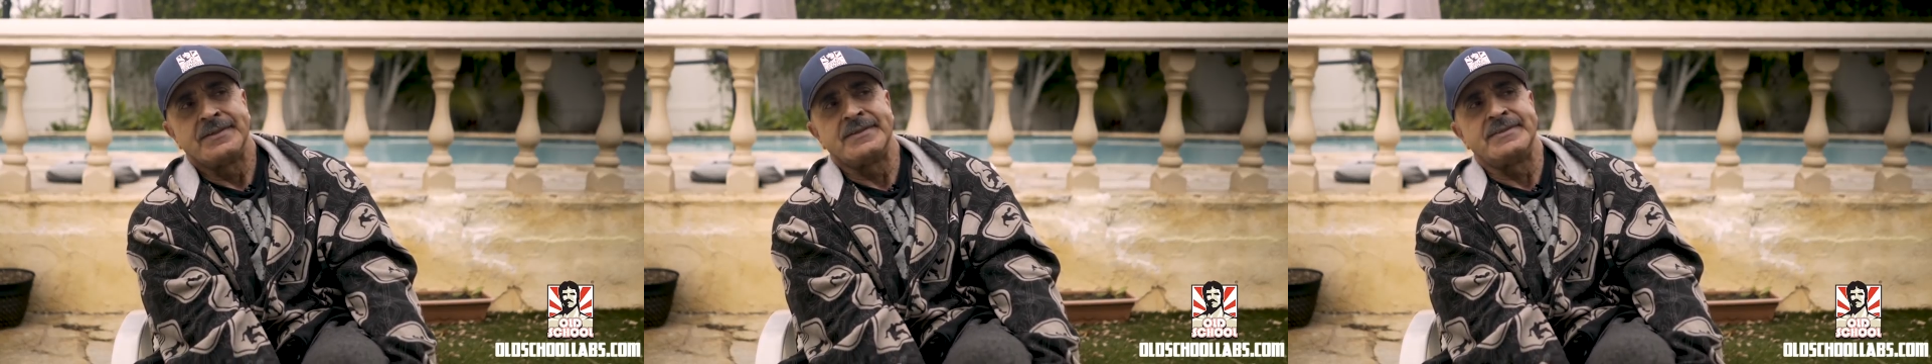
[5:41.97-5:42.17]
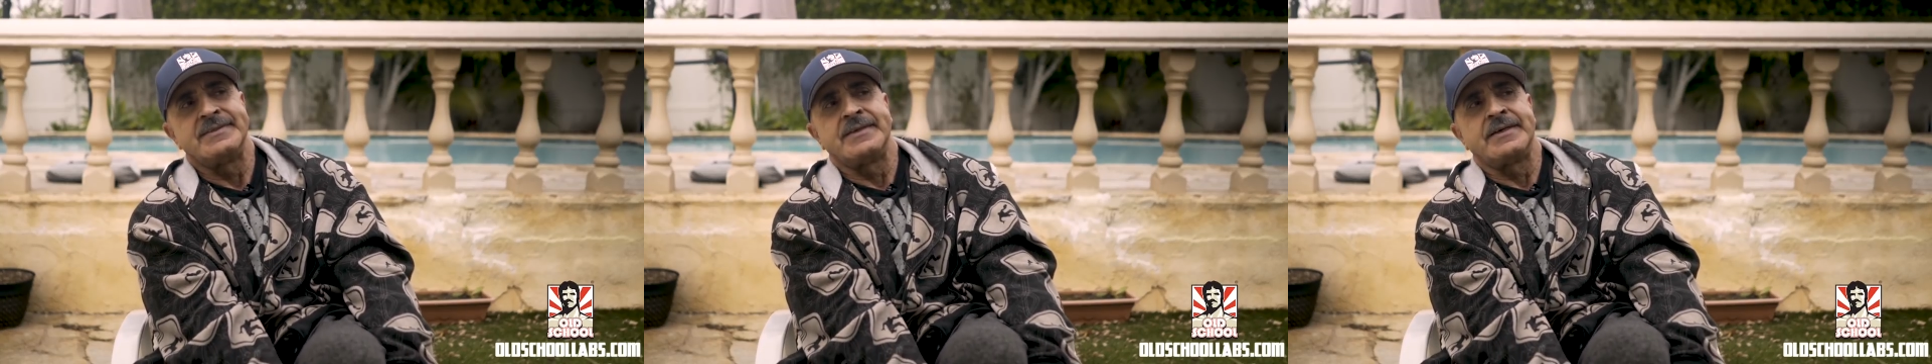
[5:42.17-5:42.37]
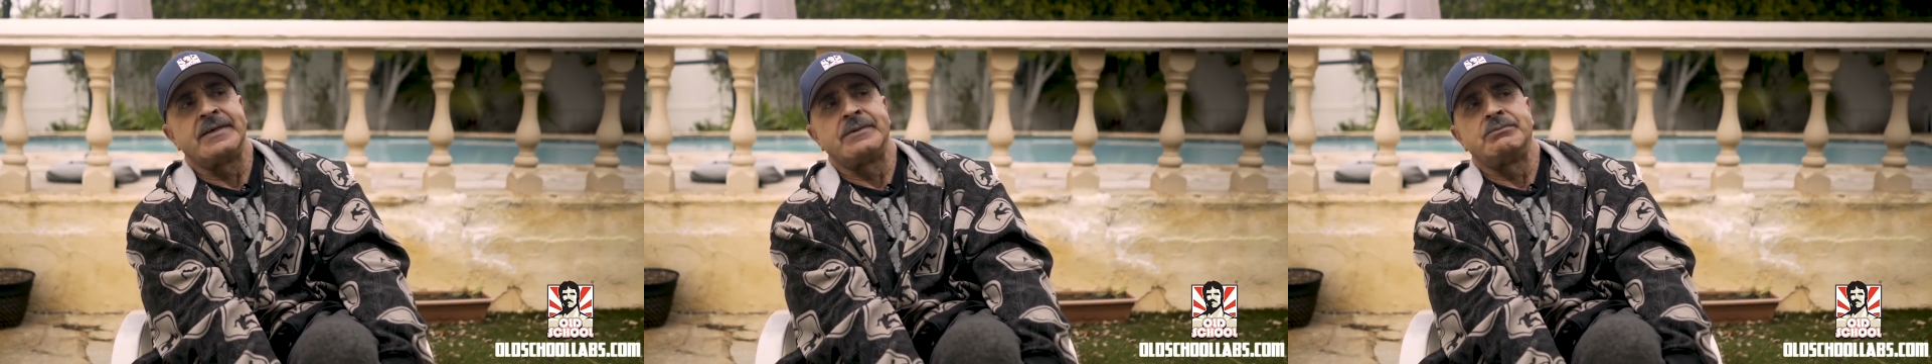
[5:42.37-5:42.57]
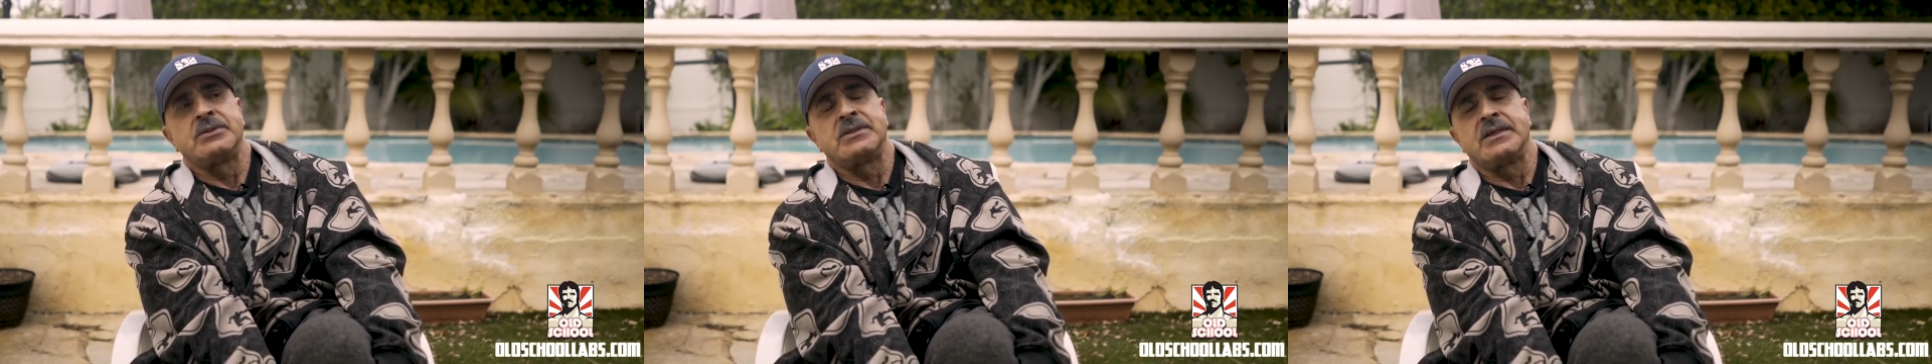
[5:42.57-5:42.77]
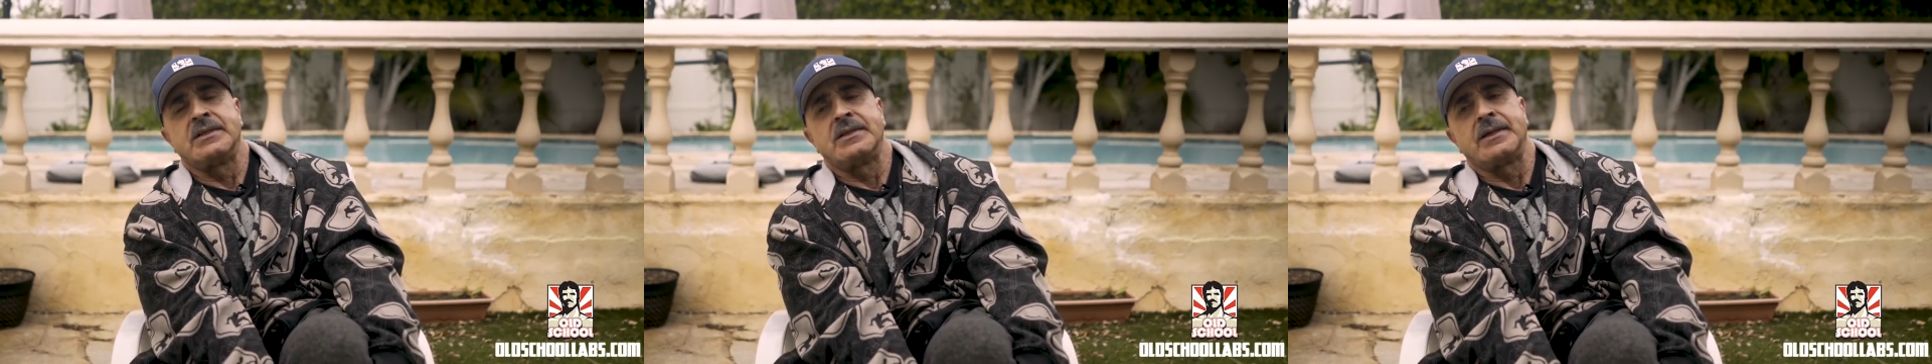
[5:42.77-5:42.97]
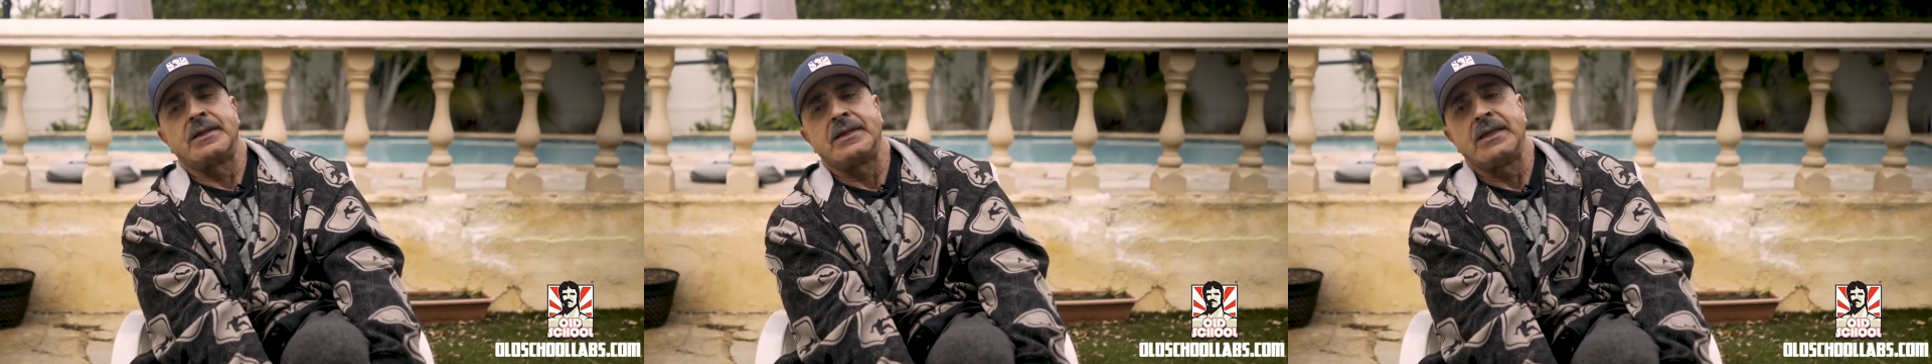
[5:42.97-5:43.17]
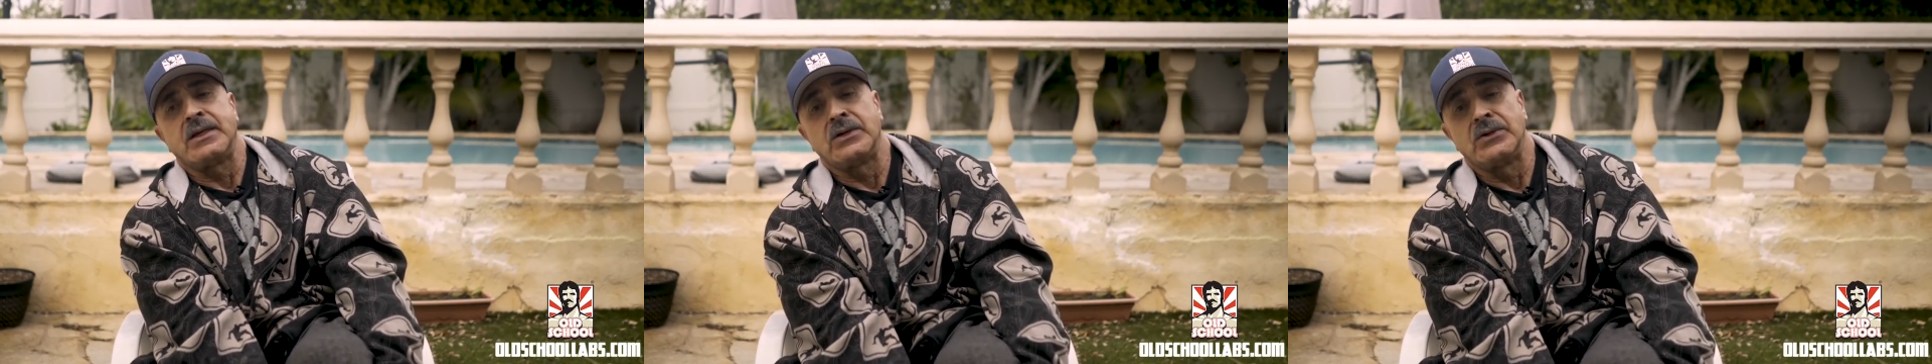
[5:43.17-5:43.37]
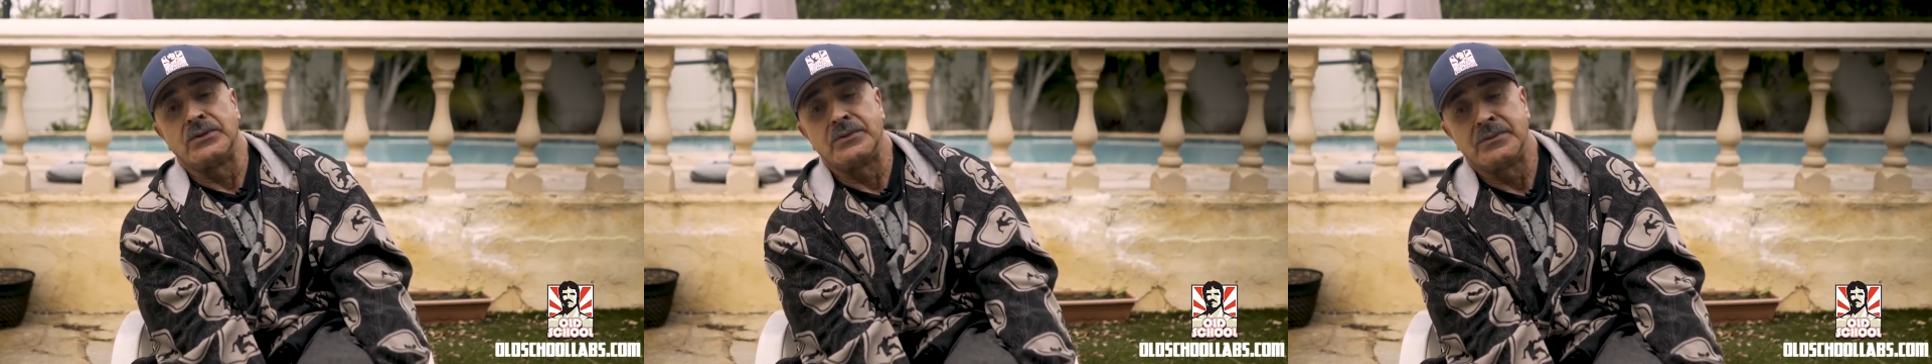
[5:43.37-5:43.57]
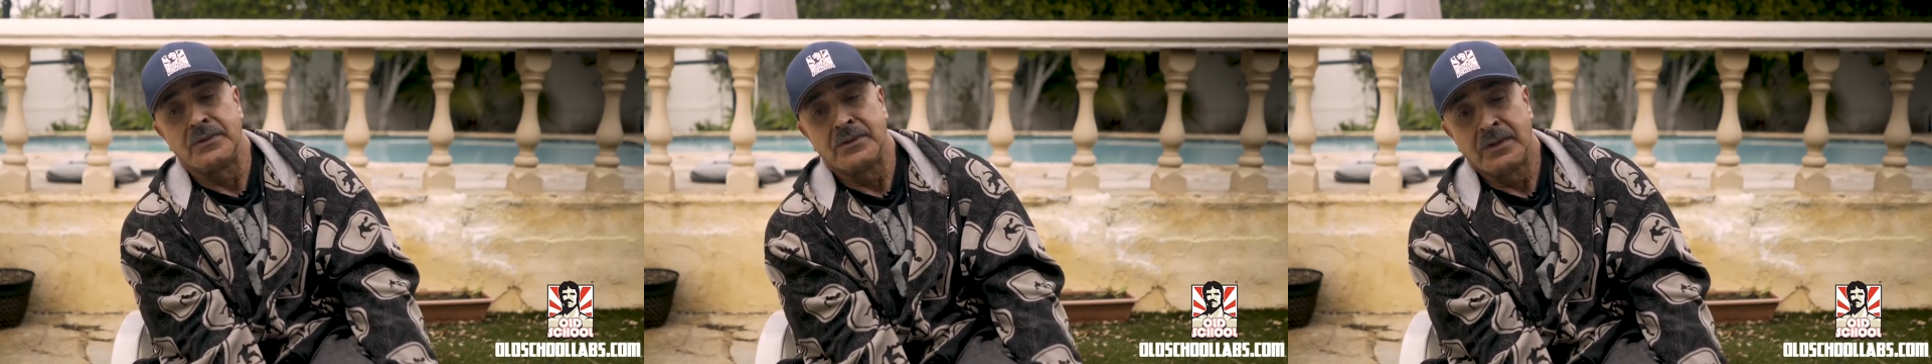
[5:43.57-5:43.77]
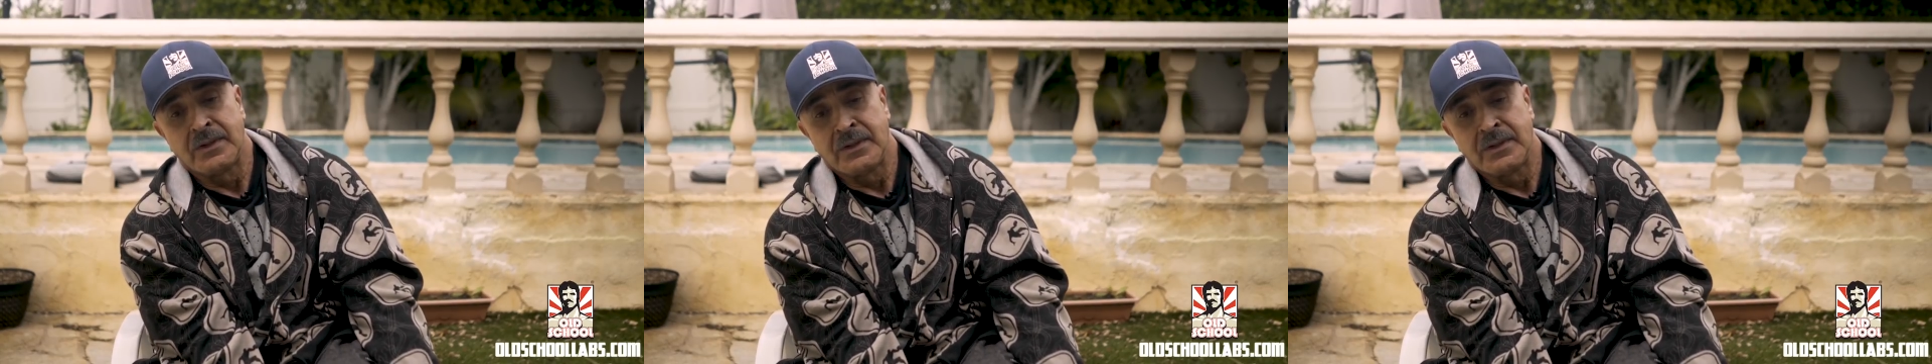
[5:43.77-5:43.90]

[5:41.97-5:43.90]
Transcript: He's not a pretend. Like, he goes,